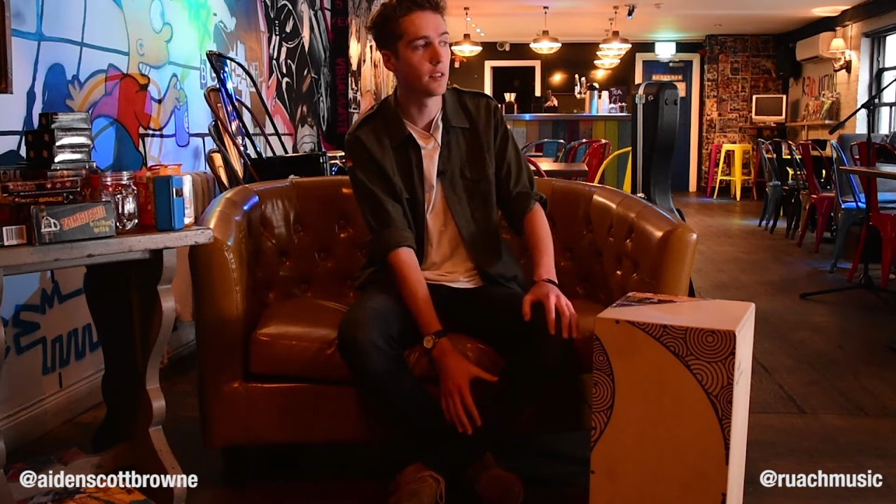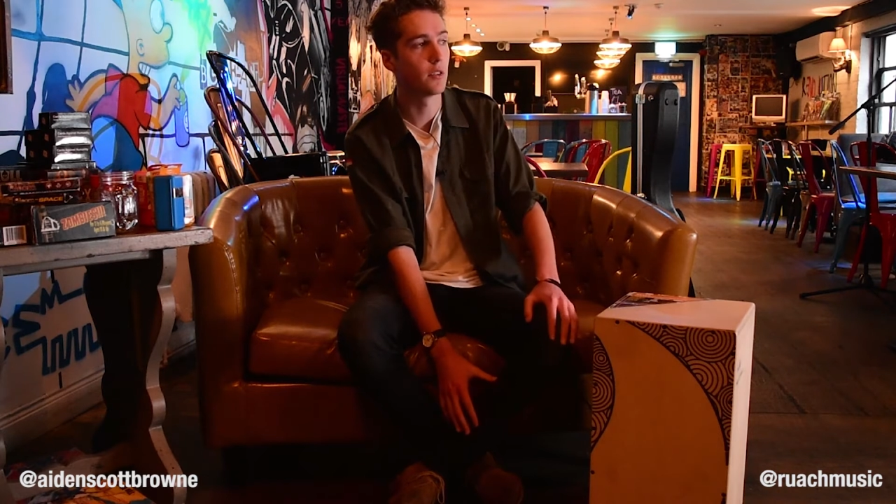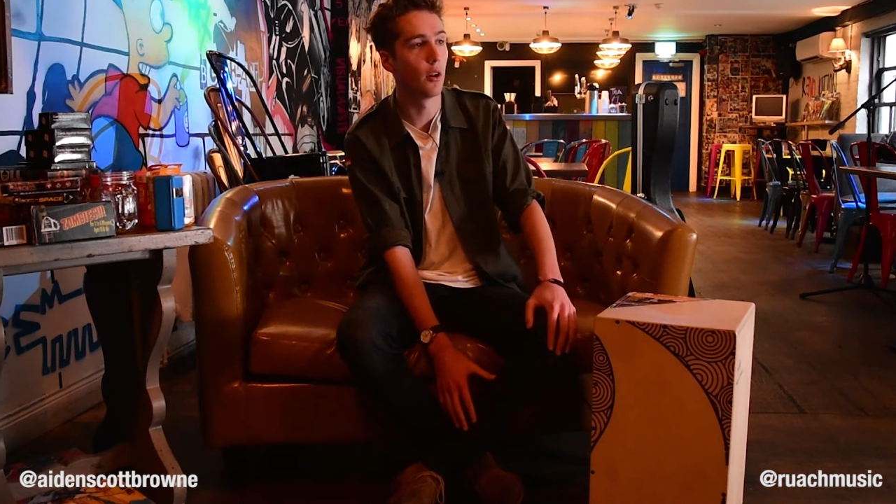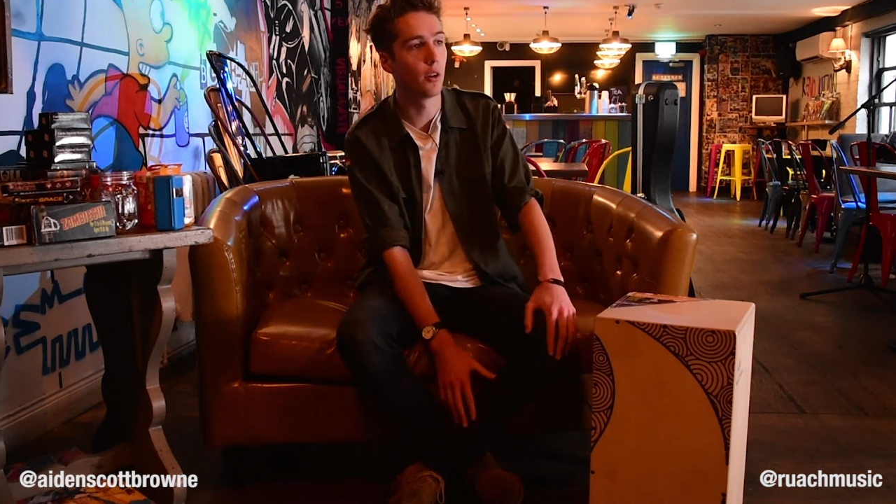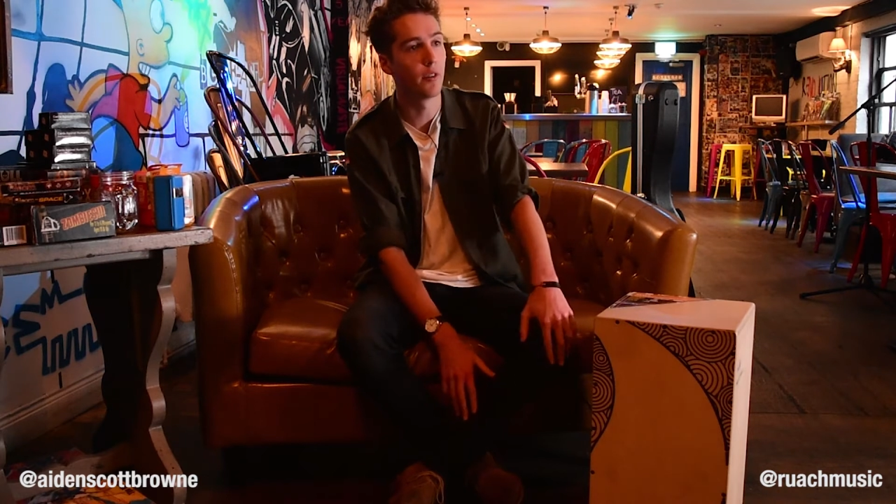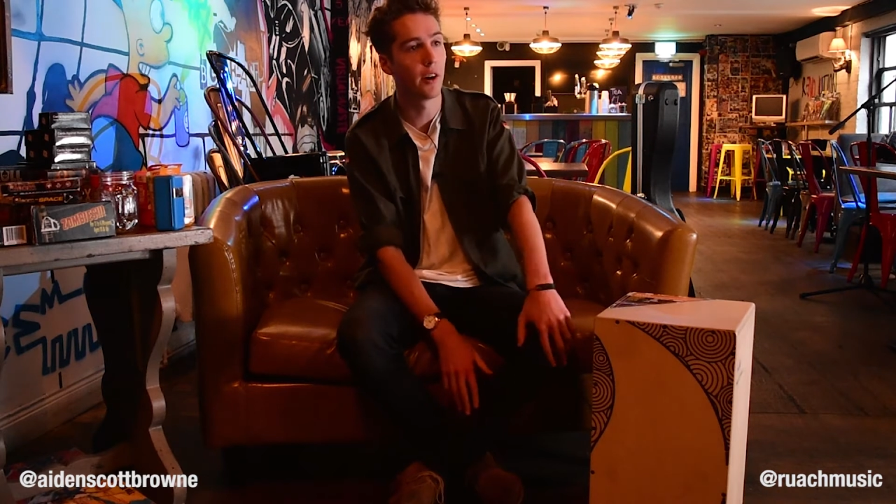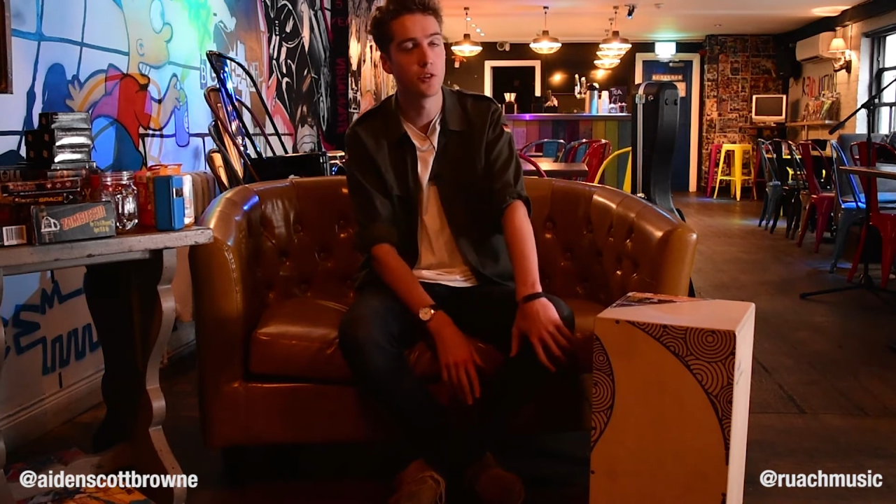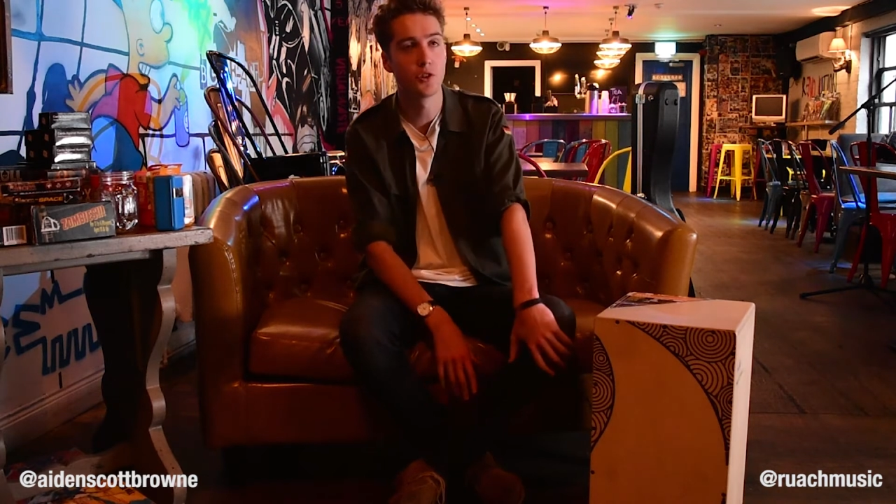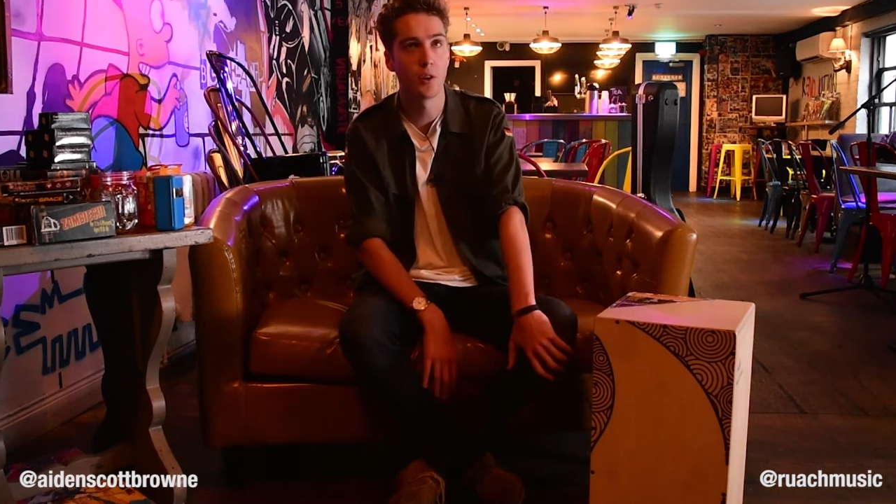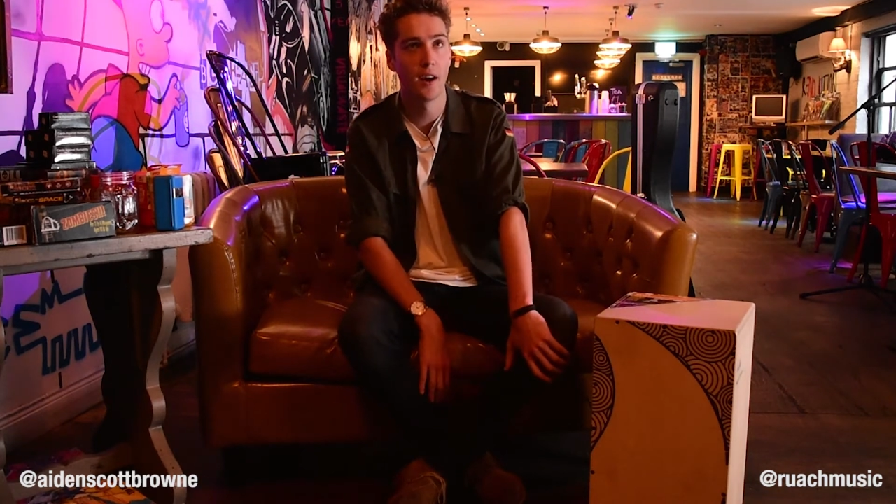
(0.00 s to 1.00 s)
to a lot of Irish
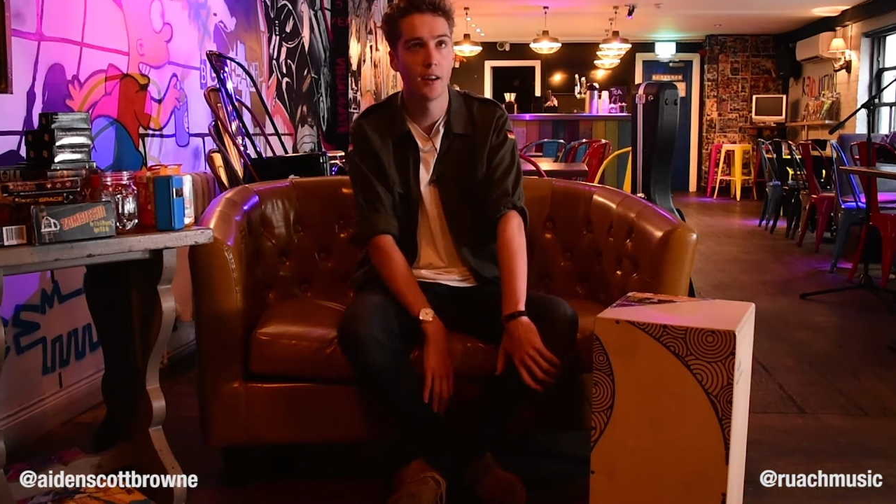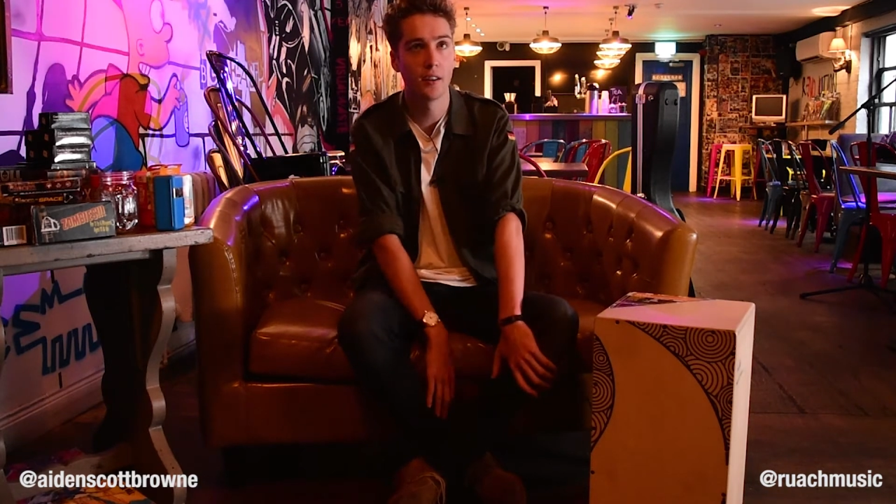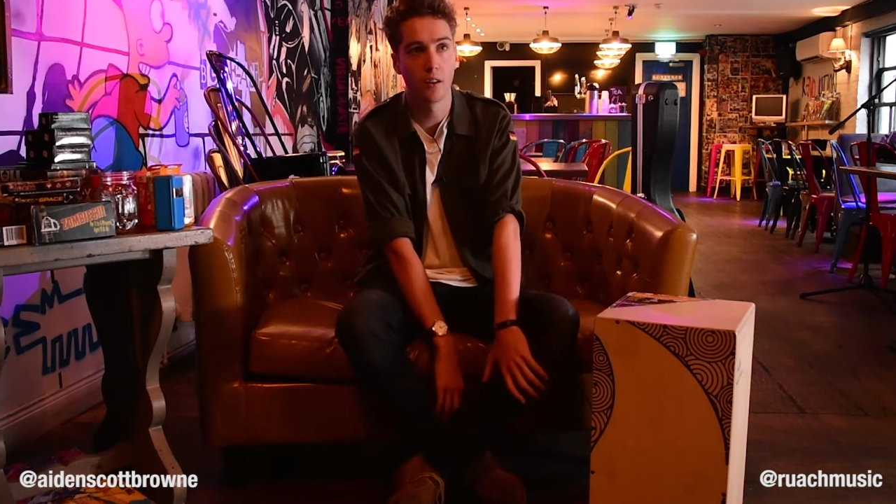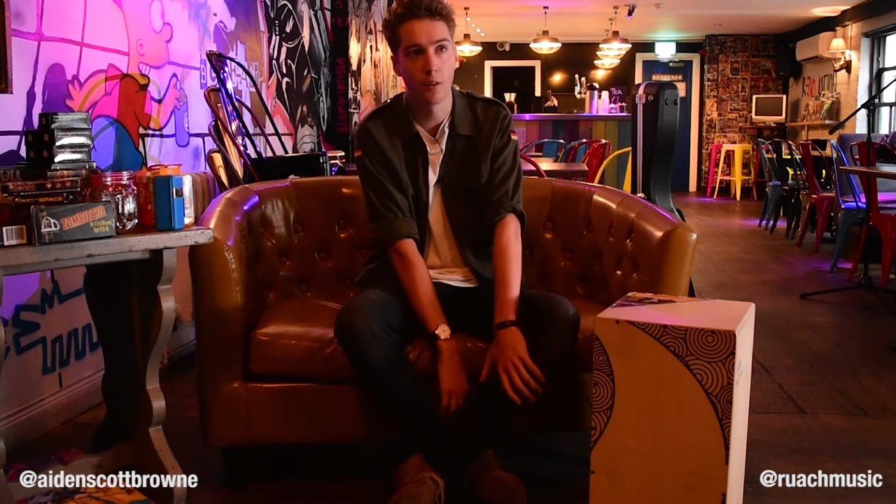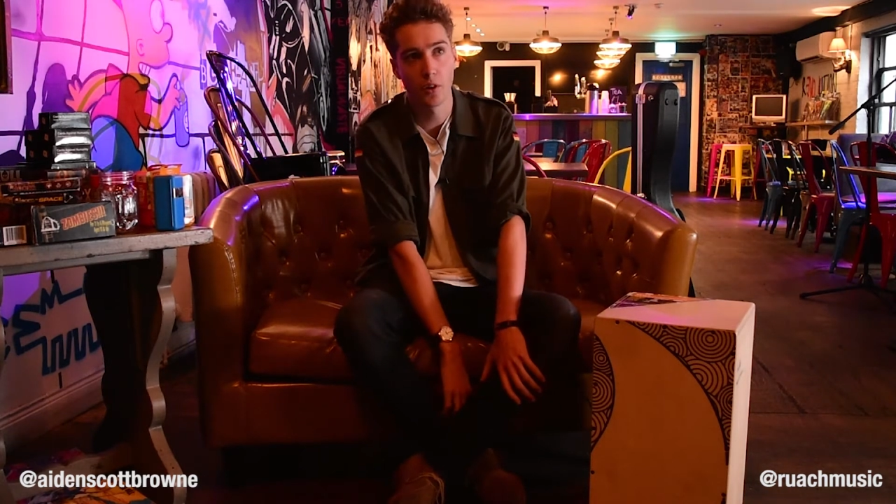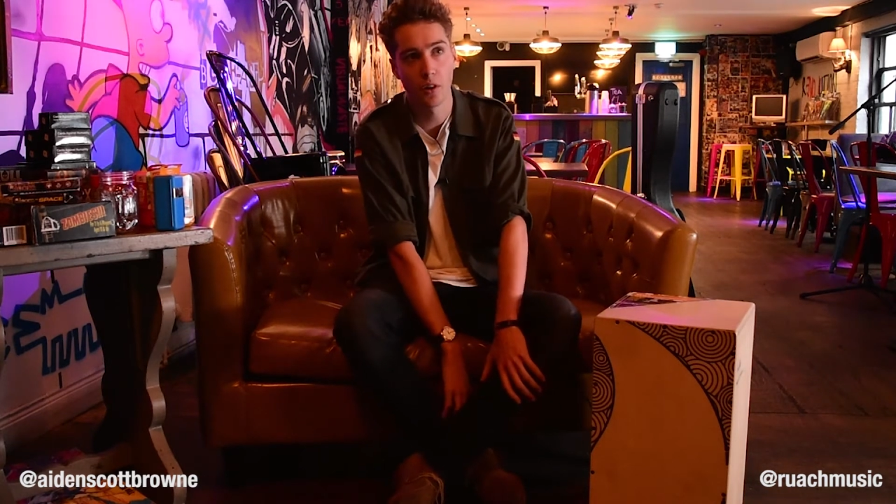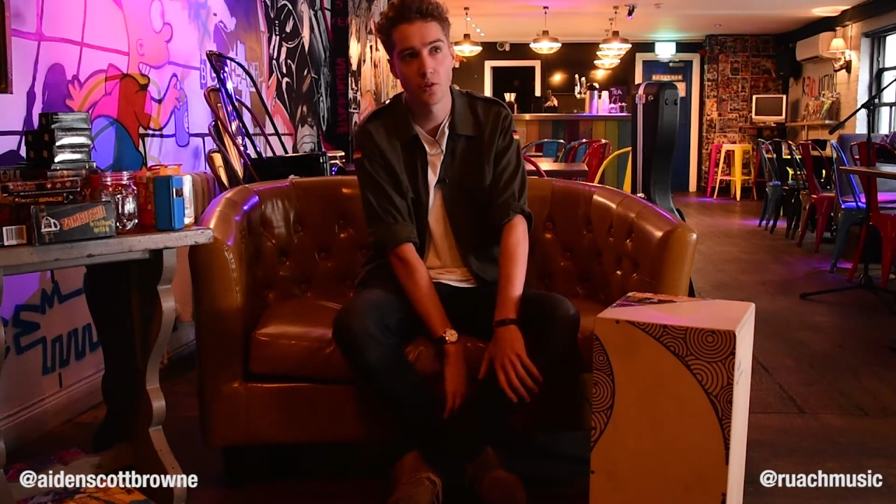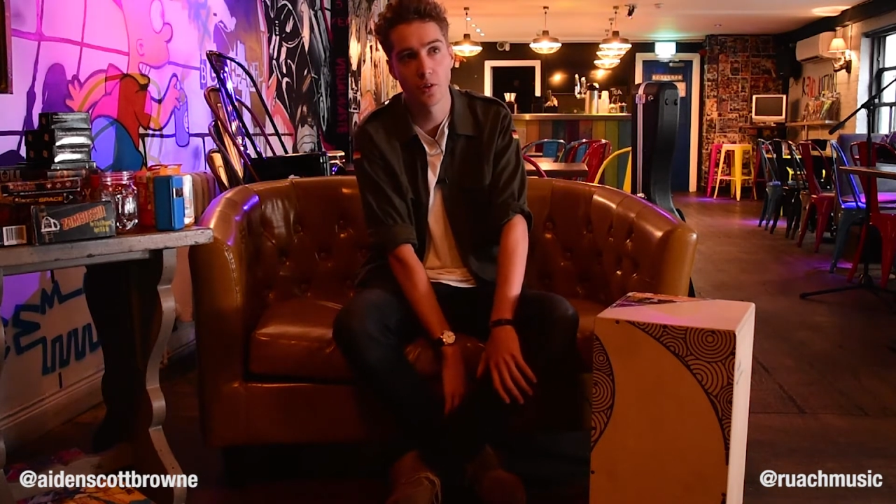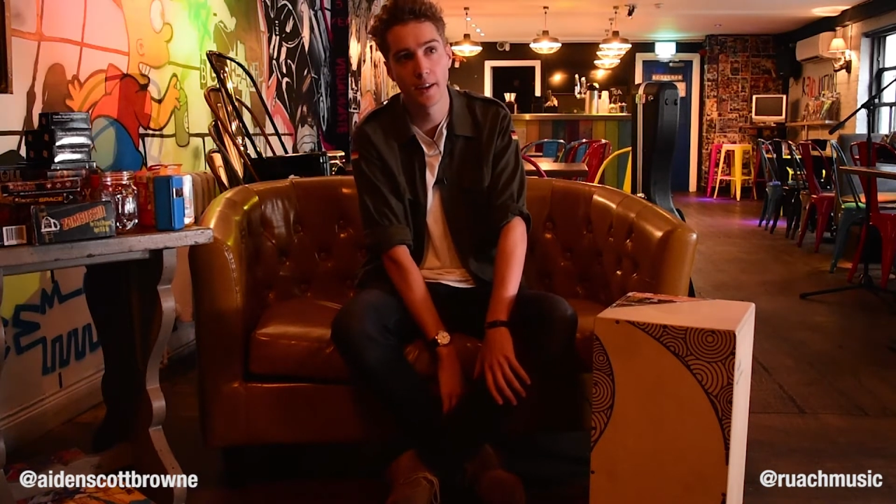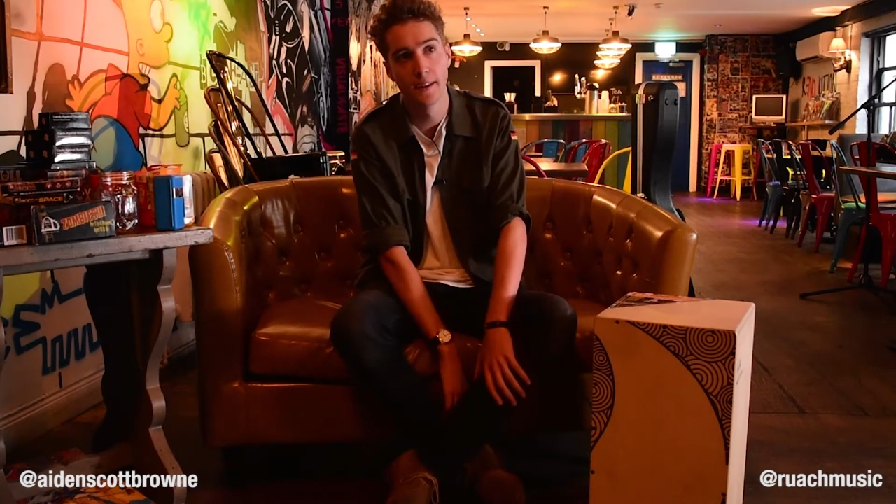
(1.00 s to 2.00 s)
trad, a lot of
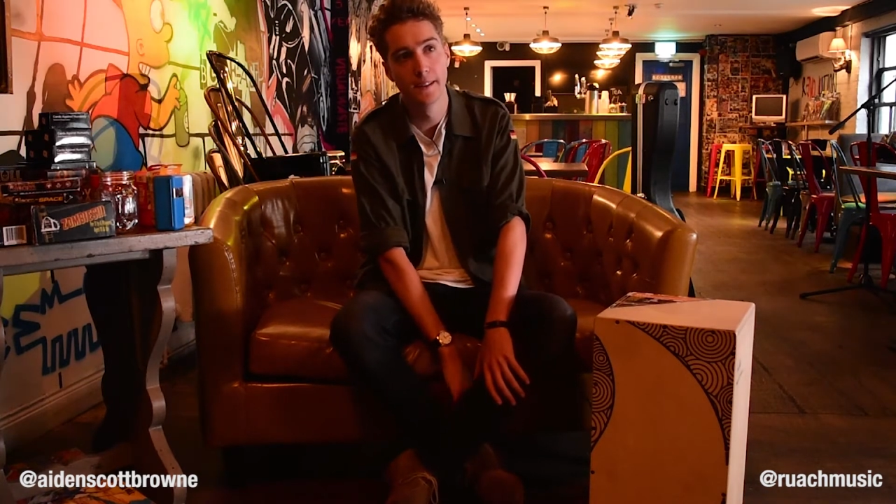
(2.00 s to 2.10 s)
country,